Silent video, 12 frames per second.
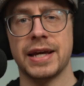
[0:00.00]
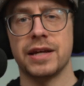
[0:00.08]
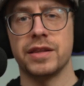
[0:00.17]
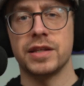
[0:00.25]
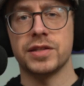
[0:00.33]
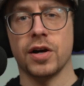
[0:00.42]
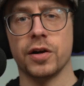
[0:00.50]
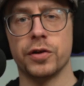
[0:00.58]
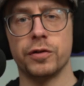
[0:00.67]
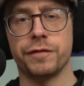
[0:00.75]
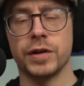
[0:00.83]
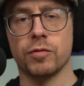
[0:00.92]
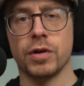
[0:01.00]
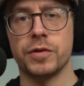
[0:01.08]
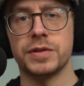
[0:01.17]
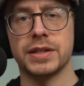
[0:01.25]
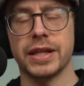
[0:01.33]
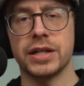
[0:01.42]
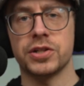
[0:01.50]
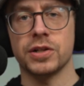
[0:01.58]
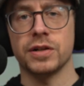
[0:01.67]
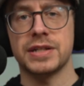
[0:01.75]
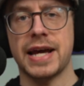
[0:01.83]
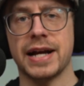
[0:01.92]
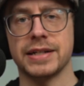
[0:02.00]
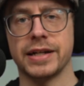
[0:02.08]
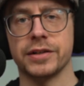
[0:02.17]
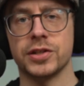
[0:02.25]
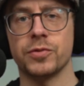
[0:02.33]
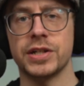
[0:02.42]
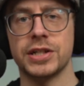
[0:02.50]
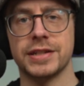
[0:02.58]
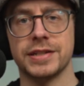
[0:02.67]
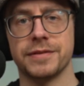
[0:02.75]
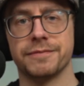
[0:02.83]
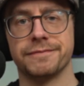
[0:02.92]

and these are Newfie Rose Glacier tactile switches.